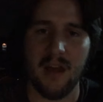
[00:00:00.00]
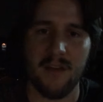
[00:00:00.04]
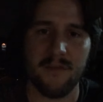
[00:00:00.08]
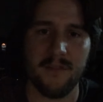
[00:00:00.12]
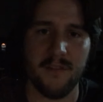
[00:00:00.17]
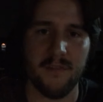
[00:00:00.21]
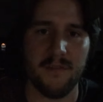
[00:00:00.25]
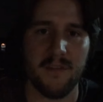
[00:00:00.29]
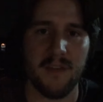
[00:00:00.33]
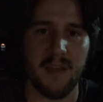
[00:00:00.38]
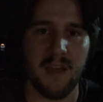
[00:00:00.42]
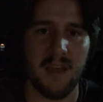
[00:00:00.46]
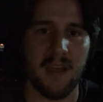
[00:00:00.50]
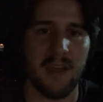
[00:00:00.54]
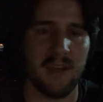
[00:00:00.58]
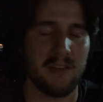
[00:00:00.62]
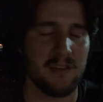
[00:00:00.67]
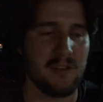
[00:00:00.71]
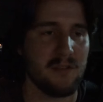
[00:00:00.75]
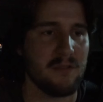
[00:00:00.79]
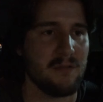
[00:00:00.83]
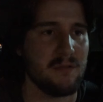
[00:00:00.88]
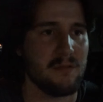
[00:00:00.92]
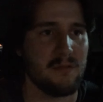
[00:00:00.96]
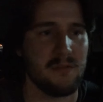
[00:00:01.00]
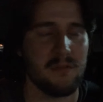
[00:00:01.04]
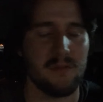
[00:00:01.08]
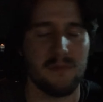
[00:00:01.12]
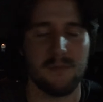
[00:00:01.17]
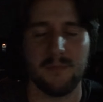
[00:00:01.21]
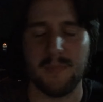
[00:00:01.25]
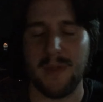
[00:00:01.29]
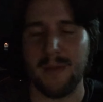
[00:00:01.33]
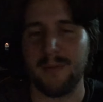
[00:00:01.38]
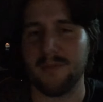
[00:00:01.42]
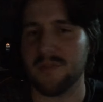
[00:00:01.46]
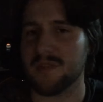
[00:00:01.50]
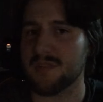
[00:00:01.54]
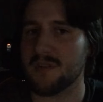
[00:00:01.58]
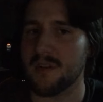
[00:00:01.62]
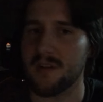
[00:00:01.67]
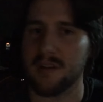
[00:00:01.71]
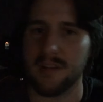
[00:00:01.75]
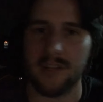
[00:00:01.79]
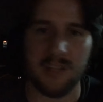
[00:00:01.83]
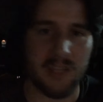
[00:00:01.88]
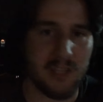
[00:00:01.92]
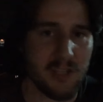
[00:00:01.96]
off of it, and you maybe
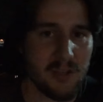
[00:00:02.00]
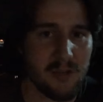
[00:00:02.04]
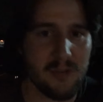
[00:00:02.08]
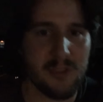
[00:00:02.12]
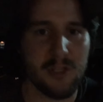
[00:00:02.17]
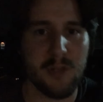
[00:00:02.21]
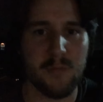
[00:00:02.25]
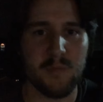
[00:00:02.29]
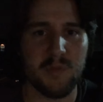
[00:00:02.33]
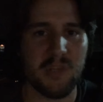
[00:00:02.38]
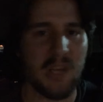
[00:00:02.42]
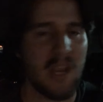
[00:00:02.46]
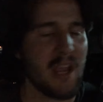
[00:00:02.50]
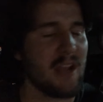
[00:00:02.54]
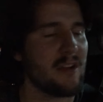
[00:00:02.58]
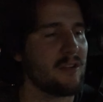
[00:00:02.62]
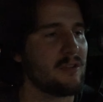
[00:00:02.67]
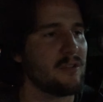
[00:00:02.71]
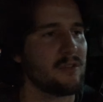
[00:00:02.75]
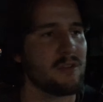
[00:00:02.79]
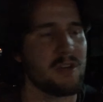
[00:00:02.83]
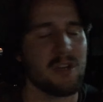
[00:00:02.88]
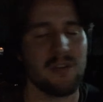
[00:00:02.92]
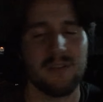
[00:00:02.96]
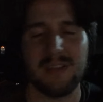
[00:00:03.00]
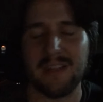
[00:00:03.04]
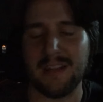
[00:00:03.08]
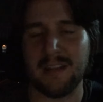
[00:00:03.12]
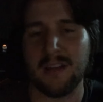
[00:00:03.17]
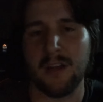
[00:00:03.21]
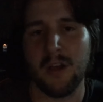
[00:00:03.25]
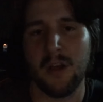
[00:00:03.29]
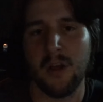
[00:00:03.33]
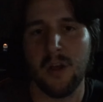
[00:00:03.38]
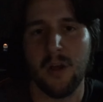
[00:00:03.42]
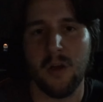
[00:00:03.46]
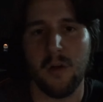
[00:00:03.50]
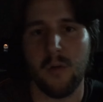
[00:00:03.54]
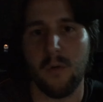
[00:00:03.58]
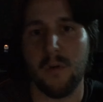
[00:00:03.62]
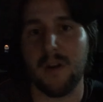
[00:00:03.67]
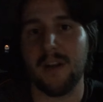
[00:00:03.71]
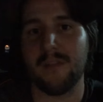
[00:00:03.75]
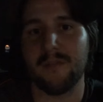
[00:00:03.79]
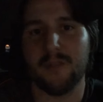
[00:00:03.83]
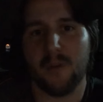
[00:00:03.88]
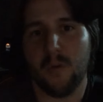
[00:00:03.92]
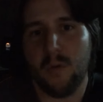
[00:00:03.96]
started a YouTube channel or you did
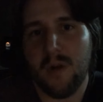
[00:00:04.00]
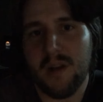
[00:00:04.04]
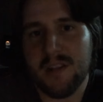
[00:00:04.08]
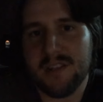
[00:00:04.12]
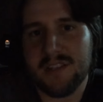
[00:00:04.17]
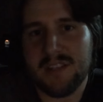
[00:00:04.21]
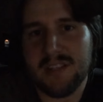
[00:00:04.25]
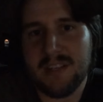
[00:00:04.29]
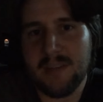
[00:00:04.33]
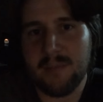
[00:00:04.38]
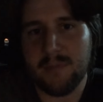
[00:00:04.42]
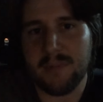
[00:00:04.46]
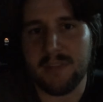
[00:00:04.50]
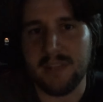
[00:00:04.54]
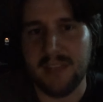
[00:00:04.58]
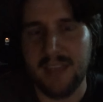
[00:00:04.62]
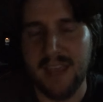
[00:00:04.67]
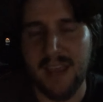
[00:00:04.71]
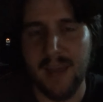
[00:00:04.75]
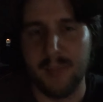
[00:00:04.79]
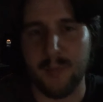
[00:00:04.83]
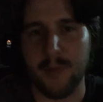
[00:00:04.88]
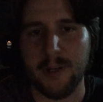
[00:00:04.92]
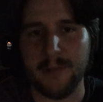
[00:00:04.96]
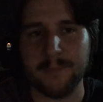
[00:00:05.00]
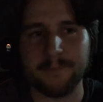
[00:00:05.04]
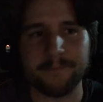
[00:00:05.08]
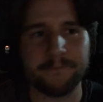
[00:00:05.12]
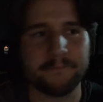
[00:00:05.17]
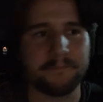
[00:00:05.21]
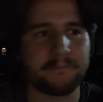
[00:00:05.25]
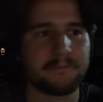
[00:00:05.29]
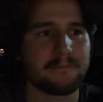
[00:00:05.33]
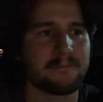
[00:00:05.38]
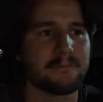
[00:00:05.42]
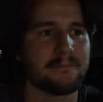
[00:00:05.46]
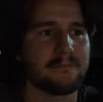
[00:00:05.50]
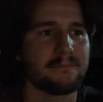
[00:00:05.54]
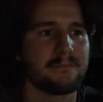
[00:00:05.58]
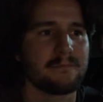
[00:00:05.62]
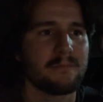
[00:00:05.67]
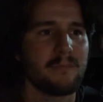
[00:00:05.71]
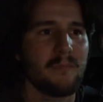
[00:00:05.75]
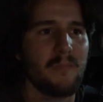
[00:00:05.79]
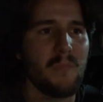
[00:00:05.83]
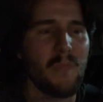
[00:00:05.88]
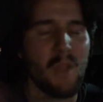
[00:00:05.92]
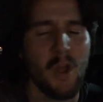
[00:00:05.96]
whatever it was you did with the camera,
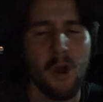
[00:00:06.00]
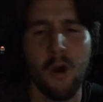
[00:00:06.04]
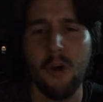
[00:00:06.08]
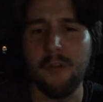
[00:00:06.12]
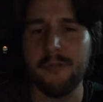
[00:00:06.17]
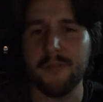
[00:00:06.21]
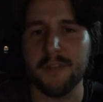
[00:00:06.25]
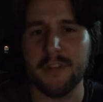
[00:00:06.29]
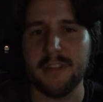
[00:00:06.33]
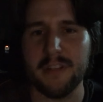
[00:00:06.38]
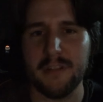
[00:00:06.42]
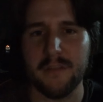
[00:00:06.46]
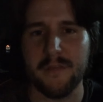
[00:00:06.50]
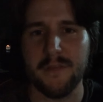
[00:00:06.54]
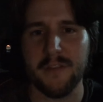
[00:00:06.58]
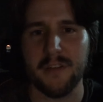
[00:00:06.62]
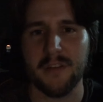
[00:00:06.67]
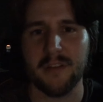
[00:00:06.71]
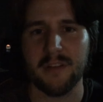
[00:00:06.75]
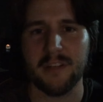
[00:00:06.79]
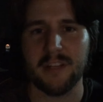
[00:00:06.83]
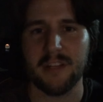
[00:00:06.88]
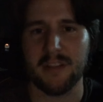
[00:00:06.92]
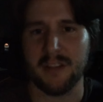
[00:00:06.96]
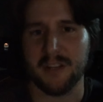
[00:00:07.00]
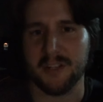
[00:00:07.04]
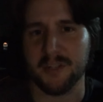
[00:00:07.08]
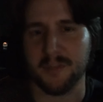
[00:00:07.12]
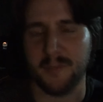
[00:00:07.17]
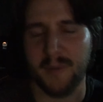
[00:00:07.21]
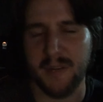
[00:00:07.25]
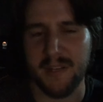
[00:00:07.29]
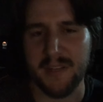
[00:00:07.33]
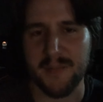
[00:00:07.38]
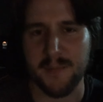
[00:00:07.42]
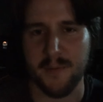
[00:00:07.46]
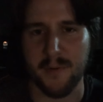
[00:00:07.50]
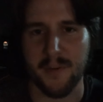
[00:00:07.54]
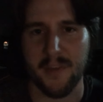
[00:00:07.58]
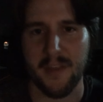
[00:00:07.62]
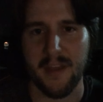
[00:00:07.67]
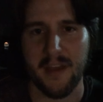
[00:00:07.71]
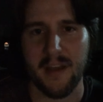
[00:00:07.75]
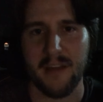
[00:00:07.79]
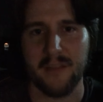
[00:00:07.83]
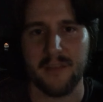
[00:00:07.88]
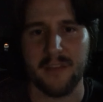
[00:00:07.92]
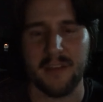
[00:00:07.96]
hopefully you feel like you got your money's worth
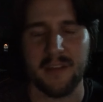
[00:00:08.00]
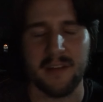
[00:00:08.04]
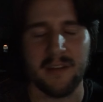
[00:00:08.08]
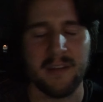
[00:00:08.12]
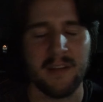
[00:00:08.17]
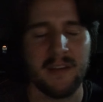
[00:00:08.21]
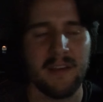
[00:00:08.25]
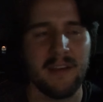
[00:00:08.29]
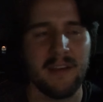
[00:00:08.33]
out of it.